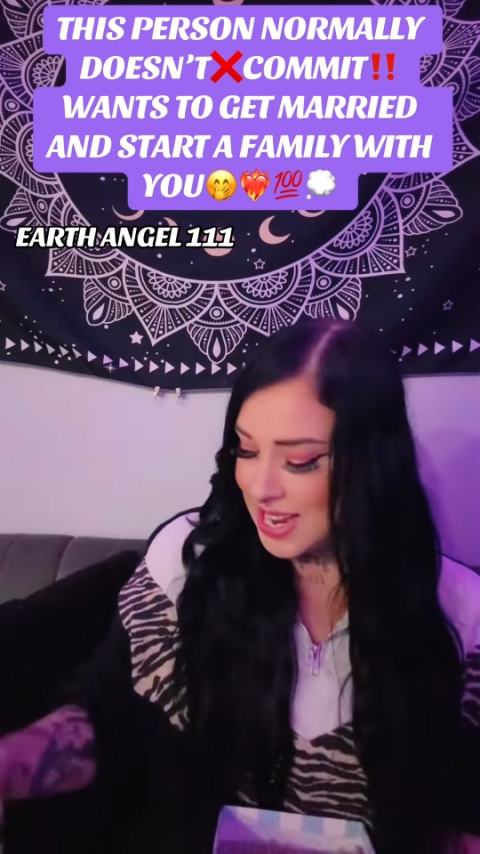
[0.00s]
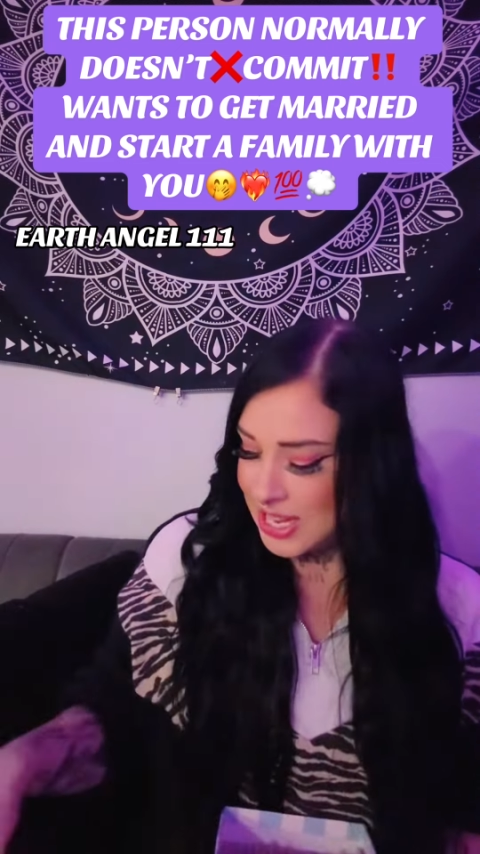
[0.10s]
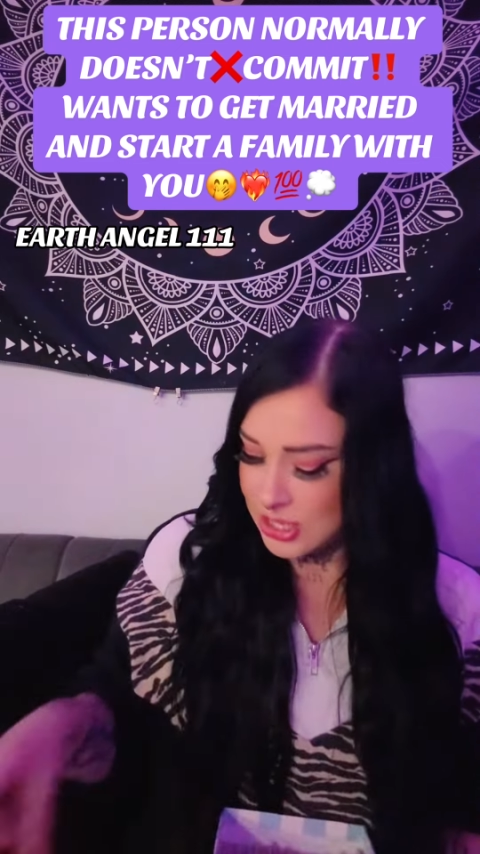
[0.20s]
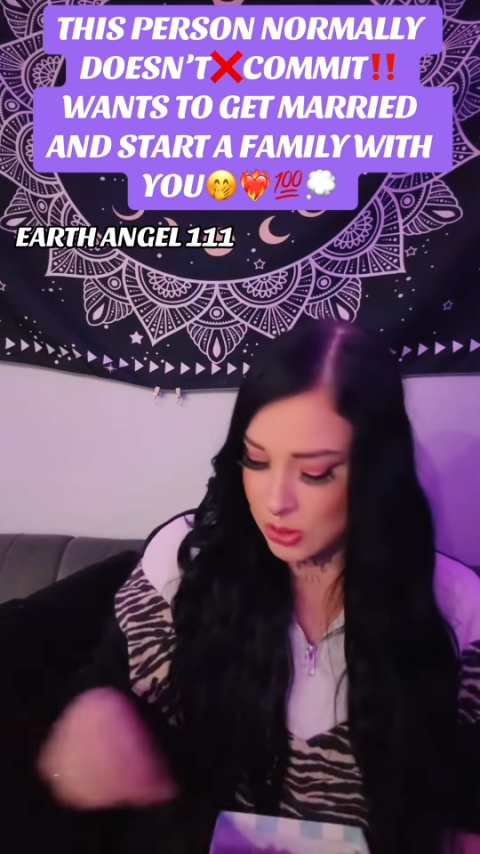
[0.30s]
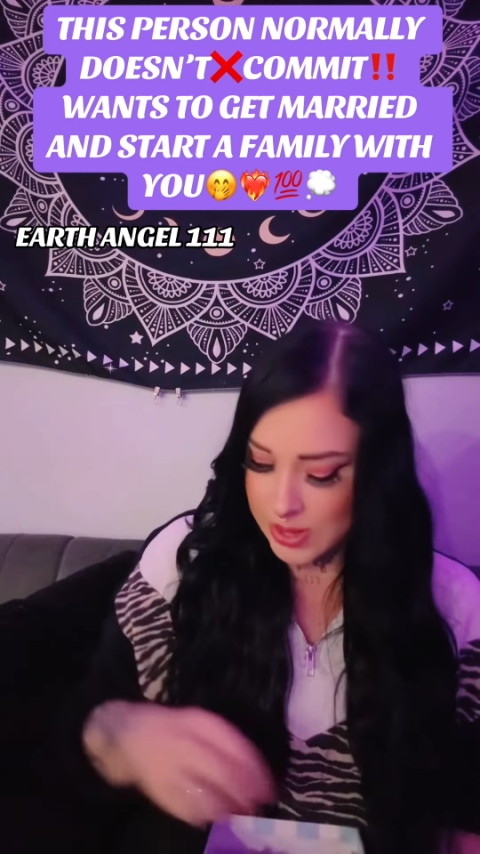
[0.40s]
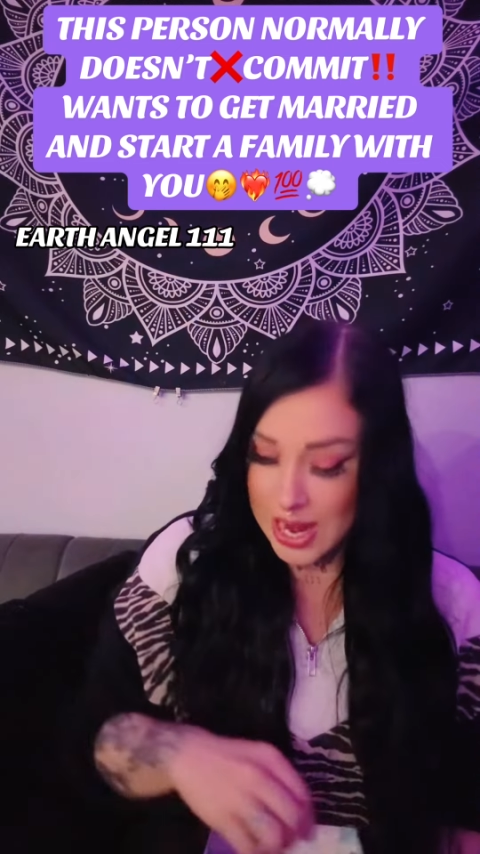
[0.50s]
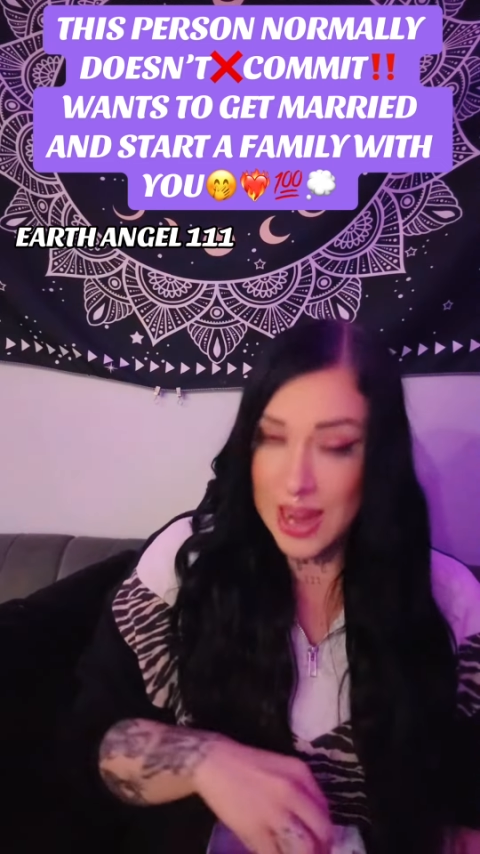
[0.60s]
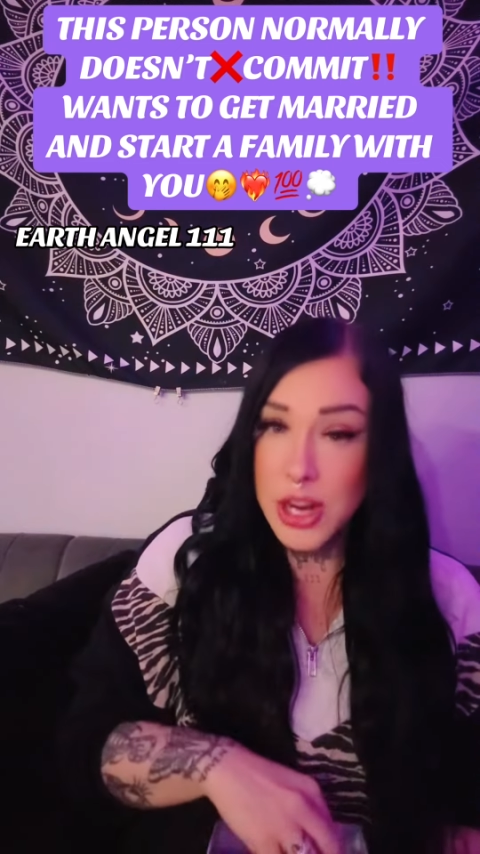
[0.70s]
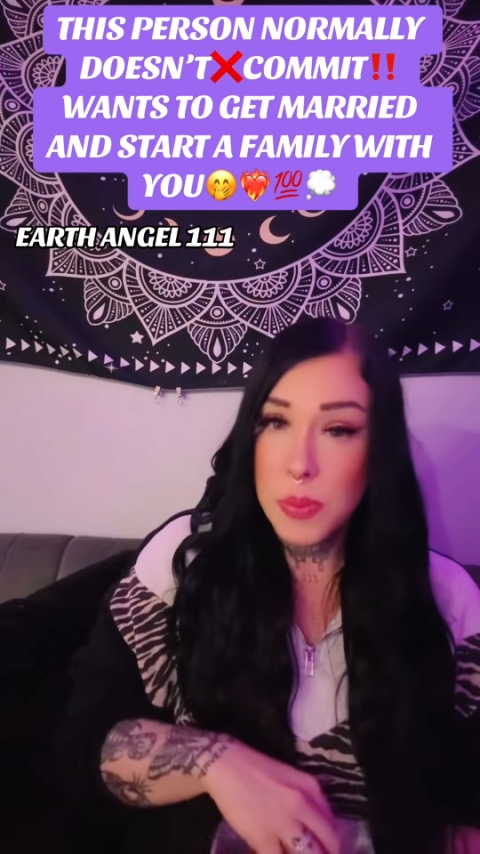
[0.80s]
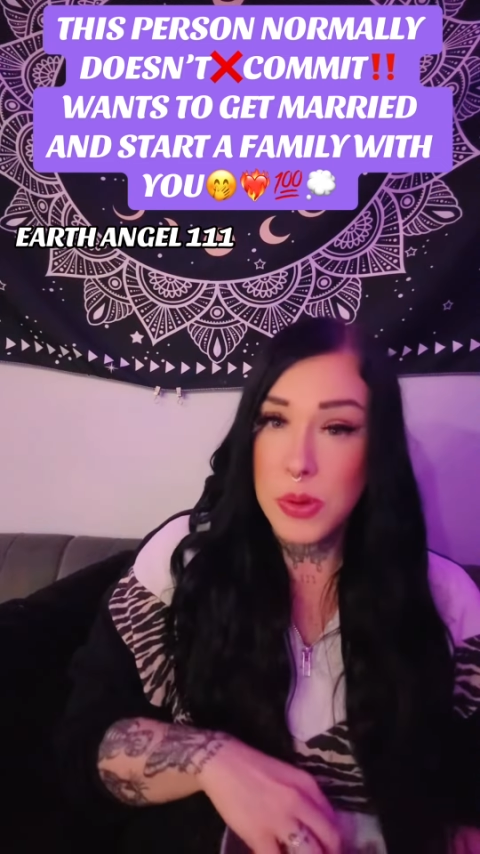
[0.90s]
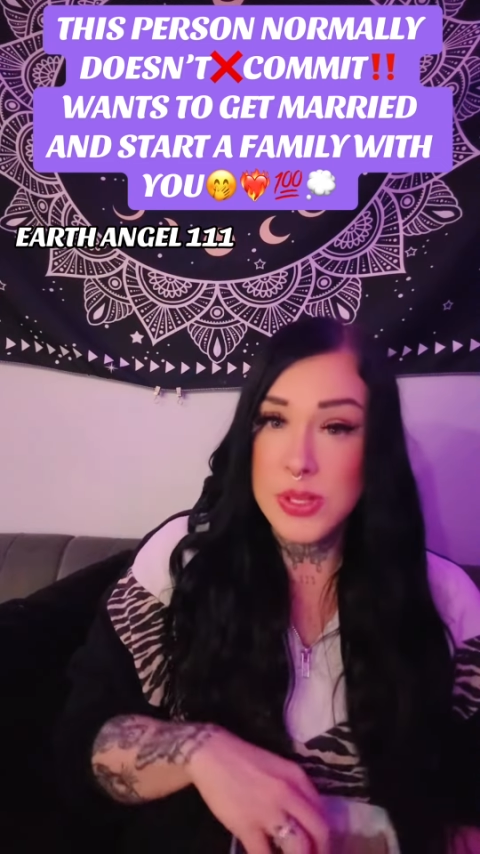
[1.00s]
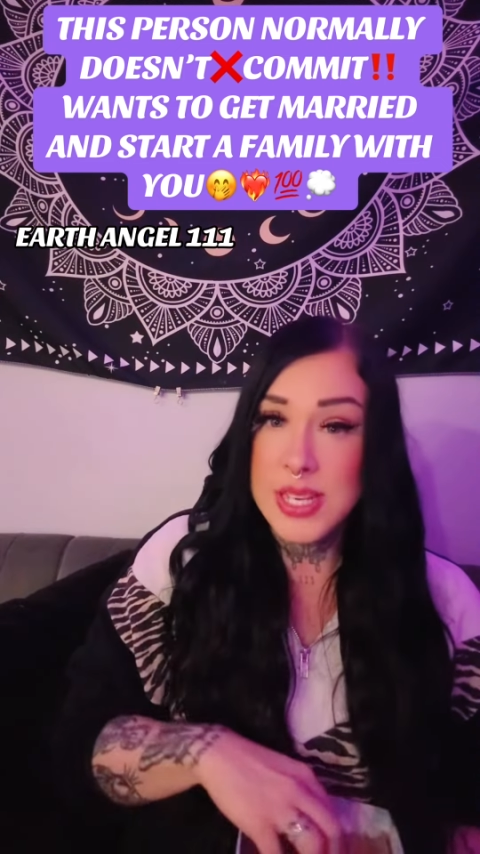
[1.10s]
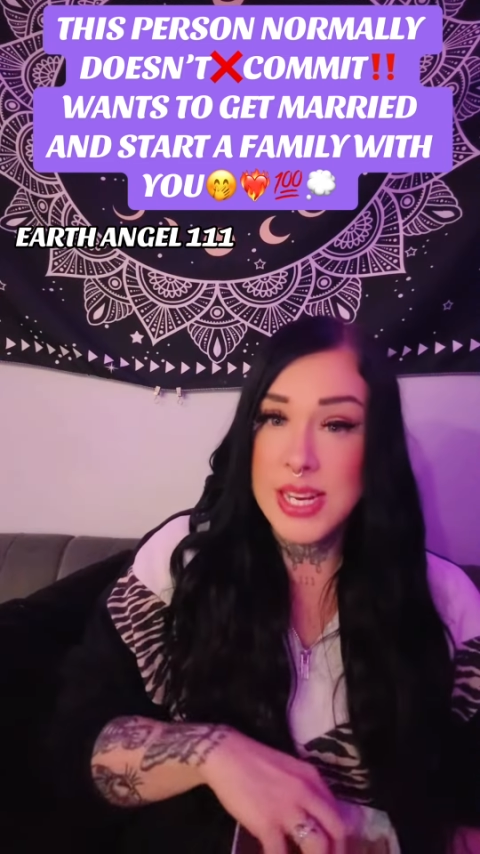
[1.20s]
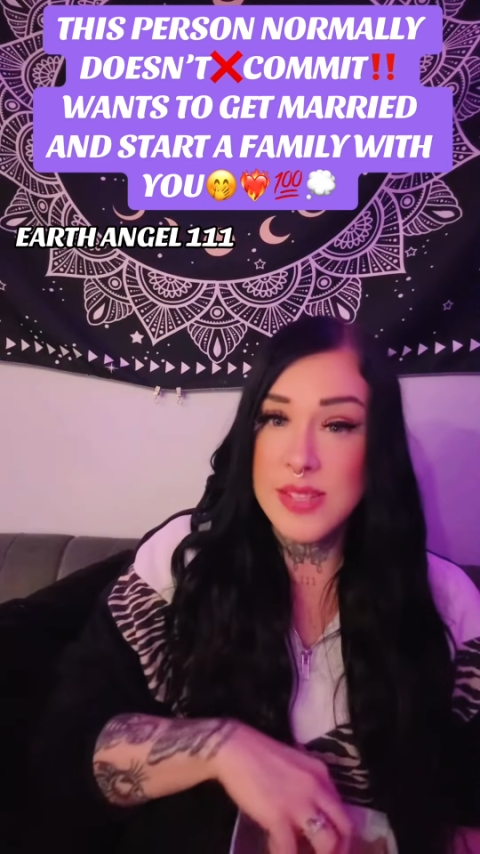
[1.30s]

So yeah, your person is